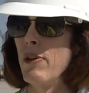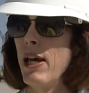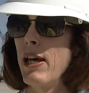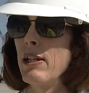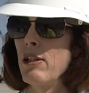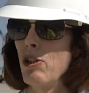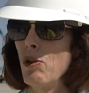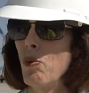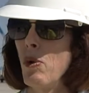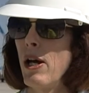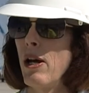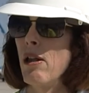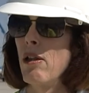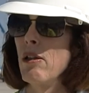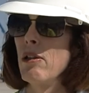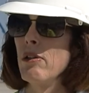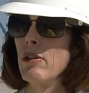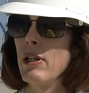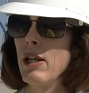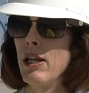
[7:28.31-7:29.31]
that as
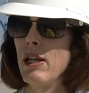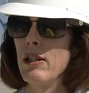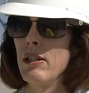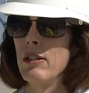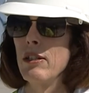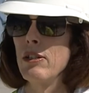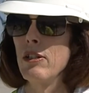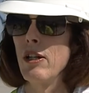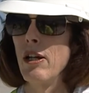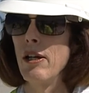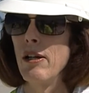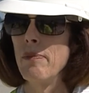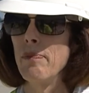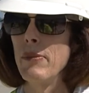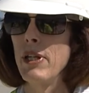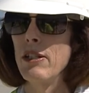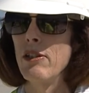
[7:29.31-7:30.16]
well and um,